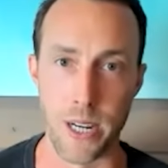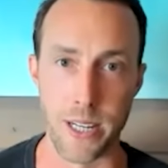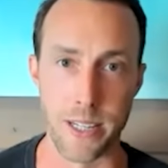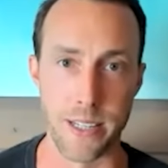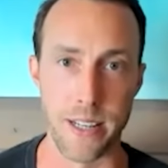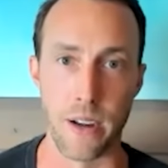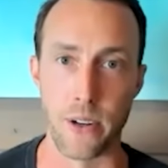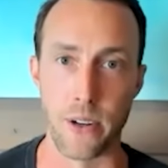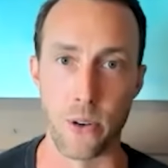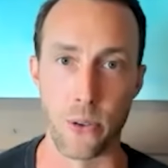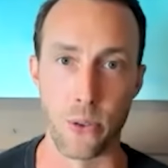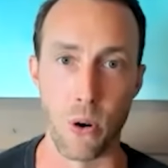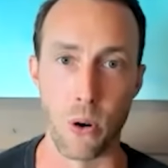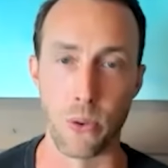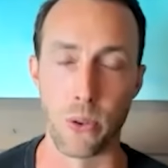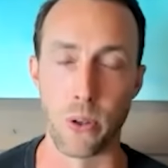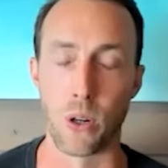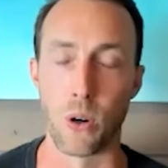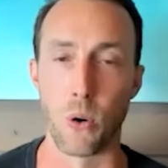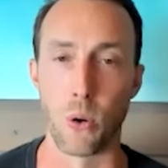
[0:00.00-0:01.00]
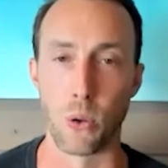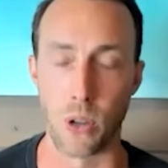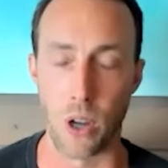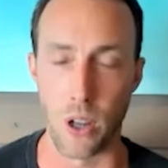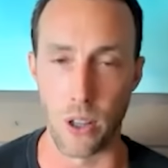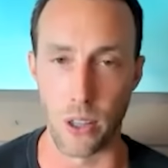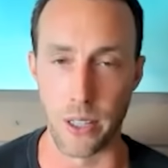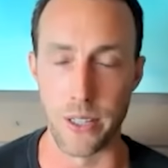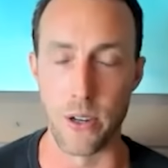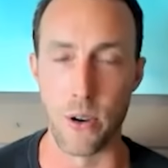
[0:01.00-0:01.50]
coins down your throat. They're cold
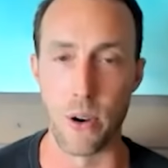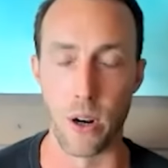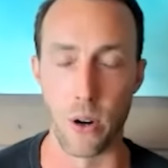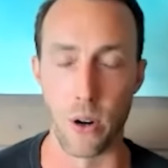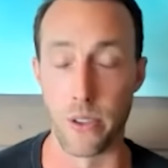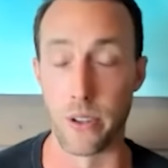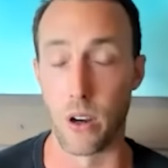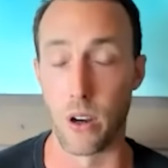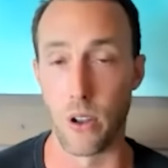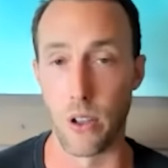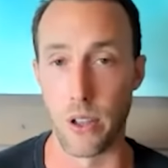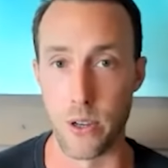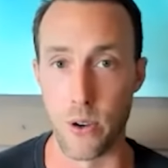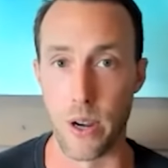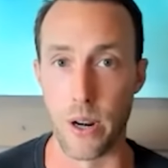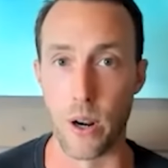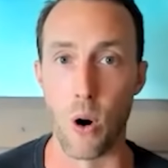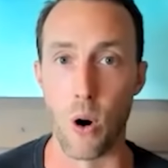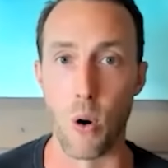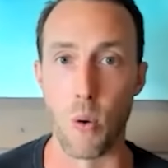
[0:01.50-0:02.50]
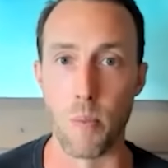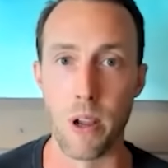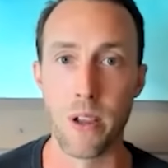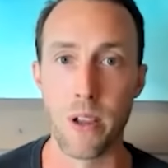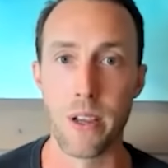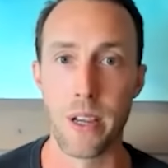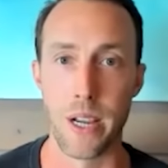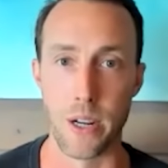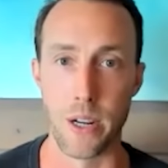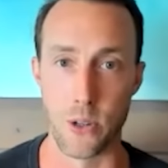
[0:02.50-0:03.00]
calling you or they're calling you at home
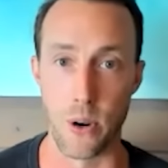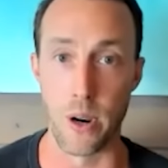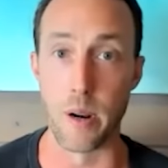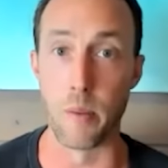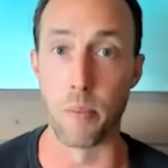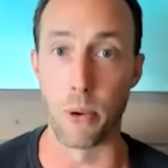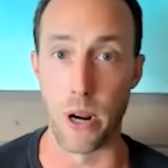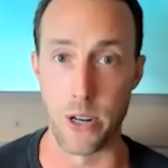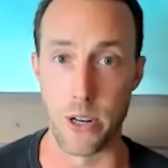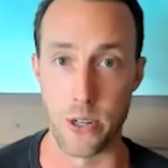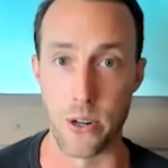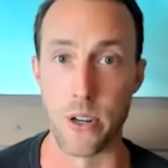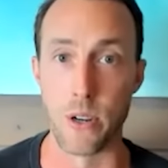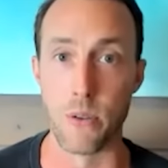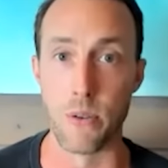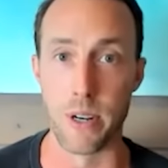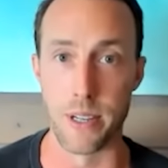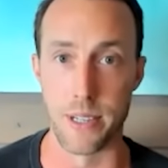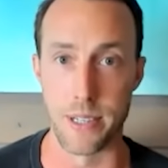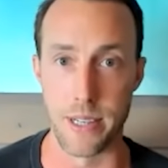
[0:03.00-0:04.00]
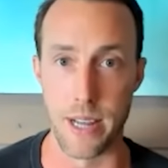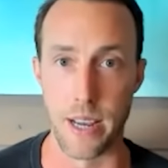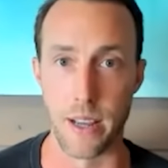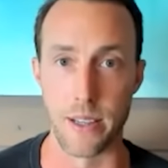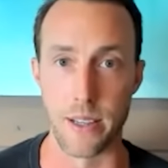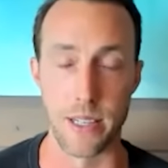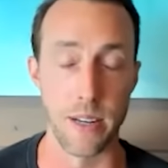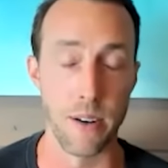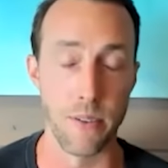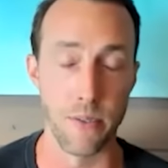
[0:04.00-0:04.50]
and trying to pressure you into
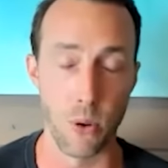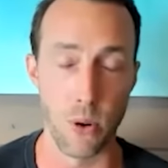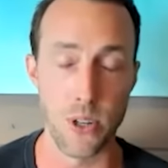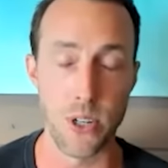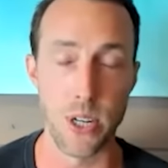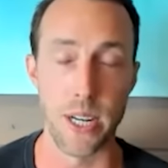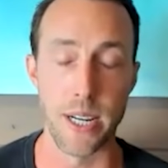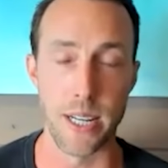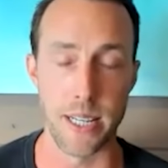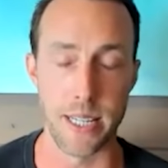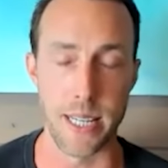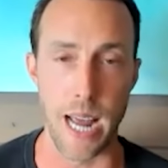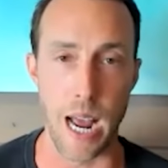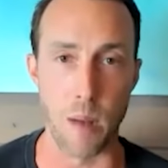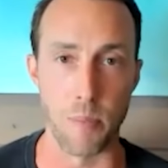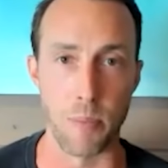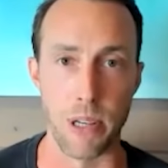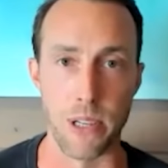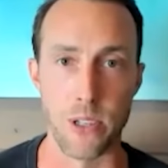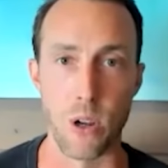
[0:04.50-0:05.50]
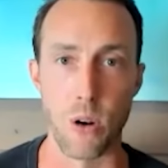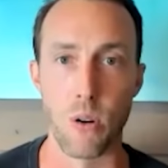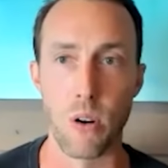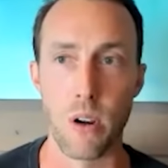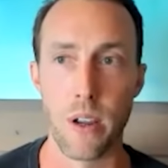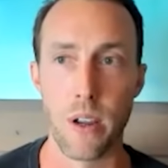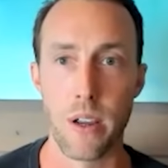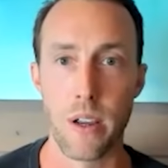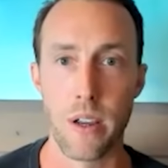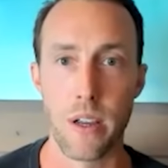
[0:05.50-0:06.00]
sales. And unfortunately, it does happen. So
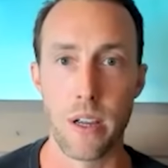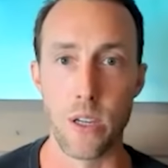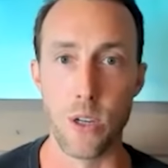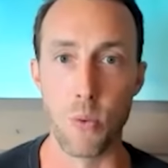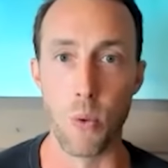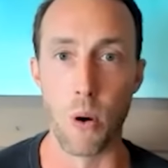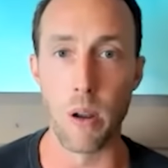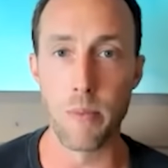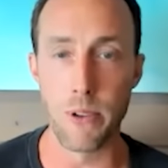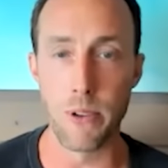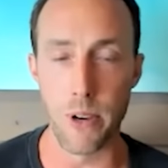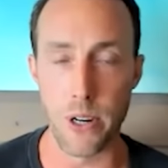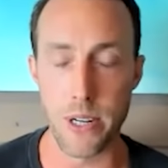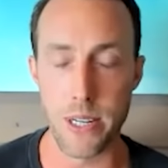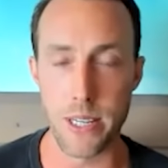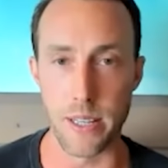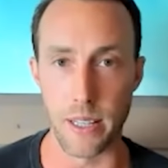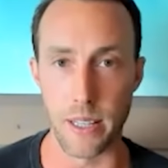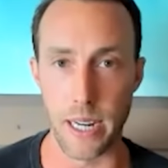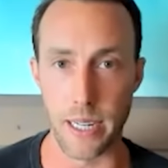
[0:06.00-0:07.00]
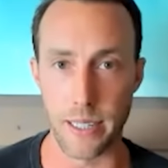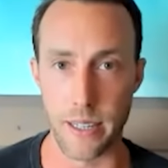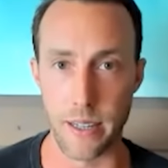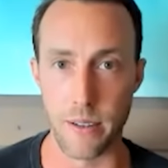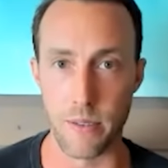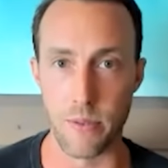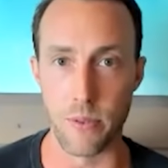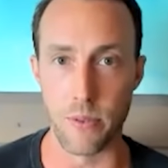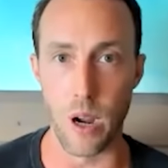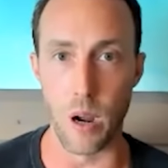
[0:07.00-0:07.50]
you want to be very
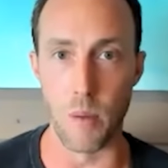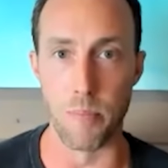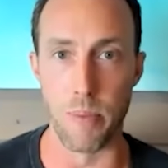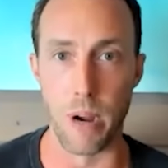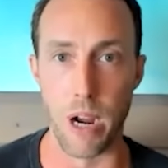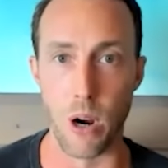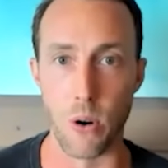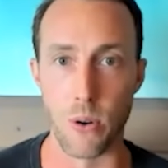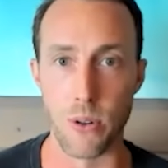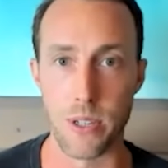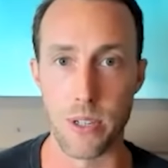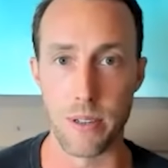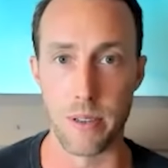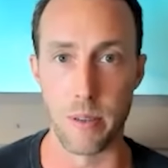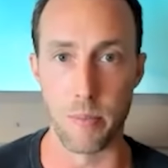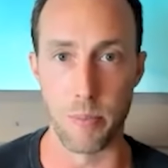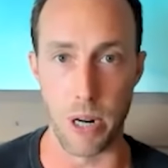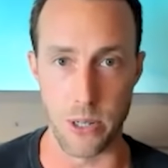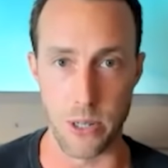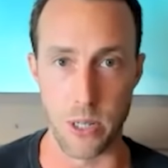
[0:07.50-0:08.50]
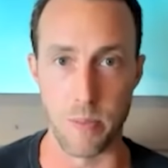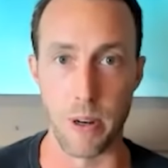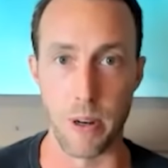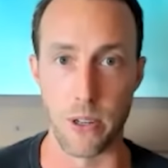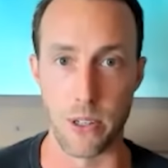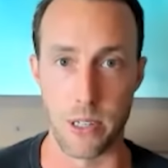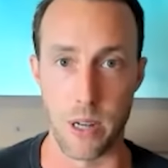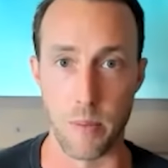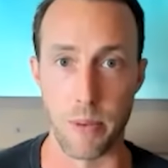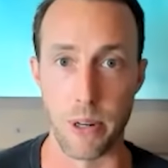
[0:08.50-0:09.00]
selective about the precious
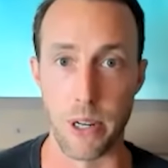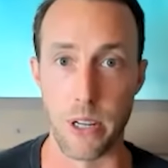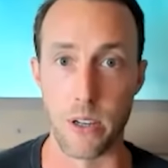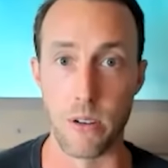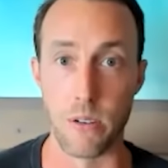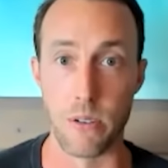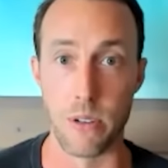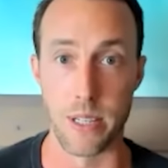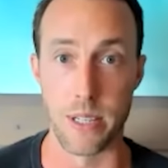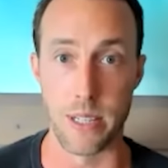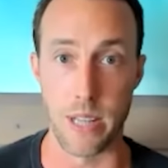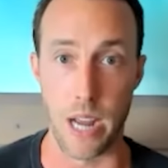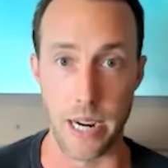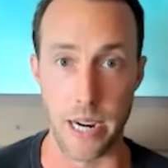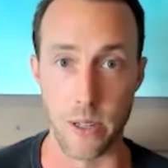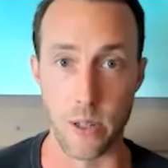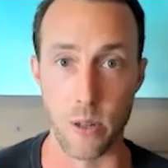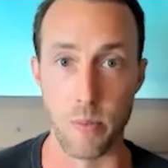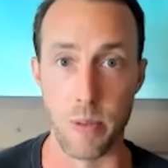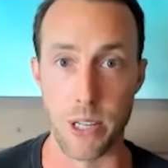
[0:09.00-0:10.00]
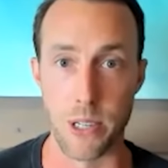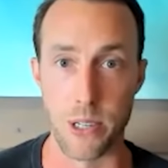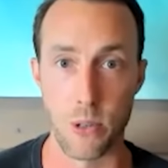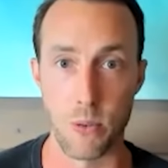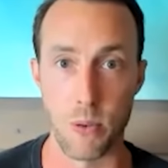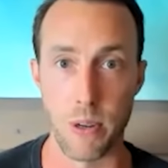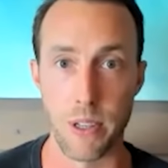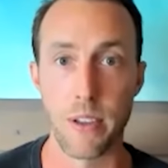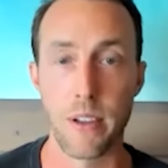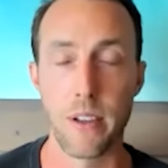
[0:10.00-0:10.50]
metals company you decide to do business
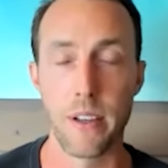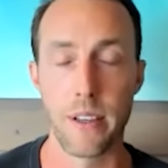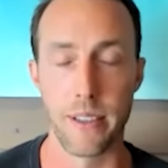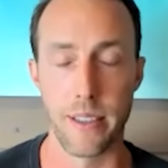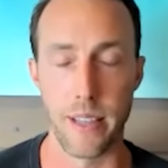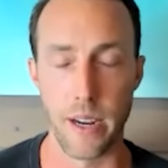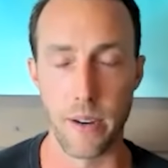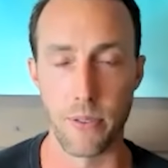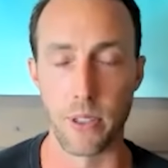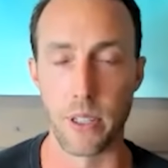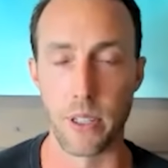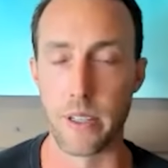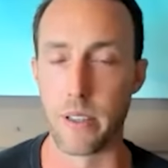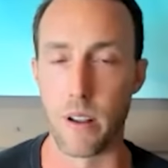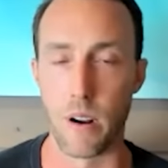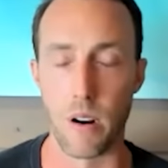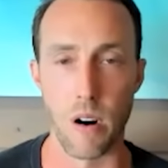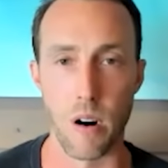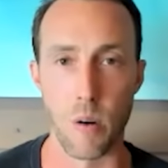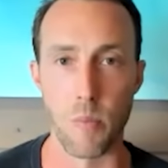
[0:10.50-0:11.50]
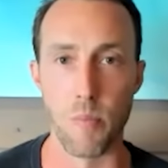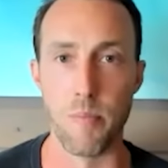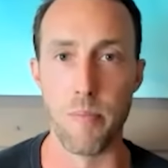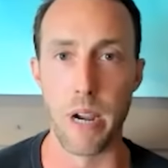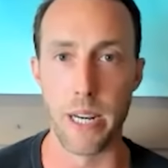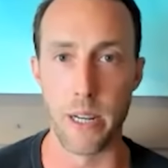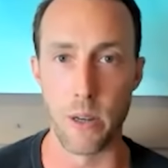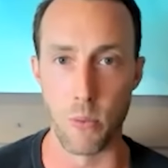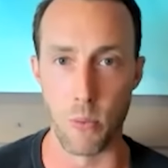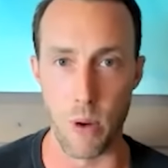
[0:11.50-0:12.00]
with. Thankfully, there are
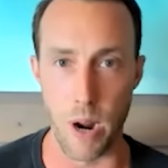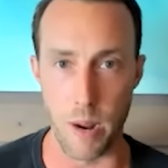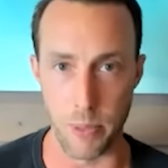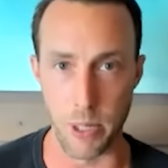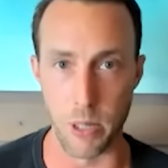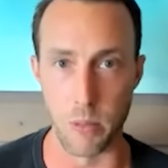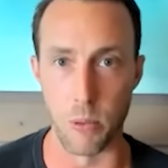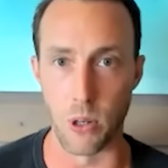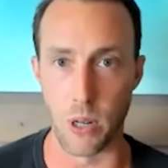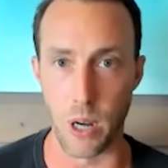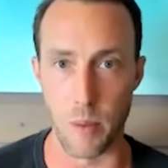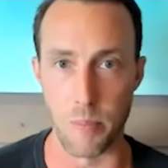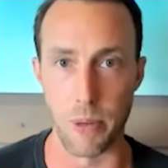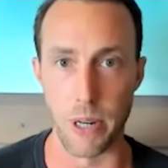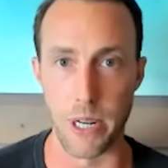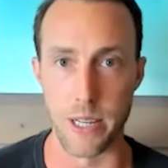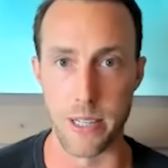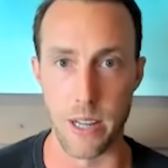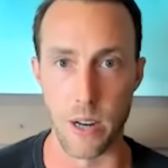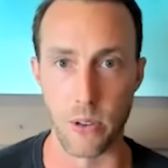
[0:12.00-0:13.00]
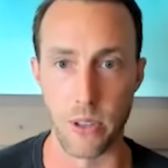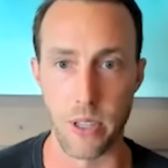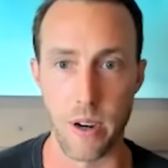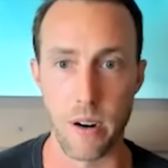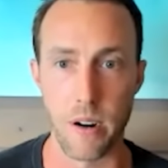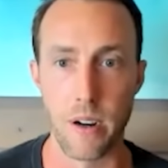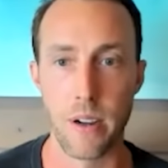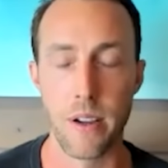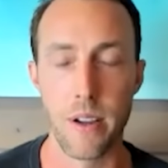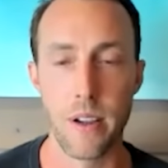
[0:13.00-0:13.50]
many reputable companies out
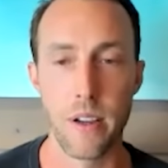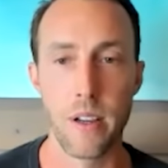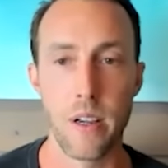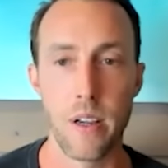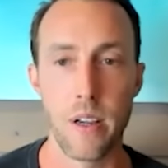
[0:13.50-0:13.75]
there.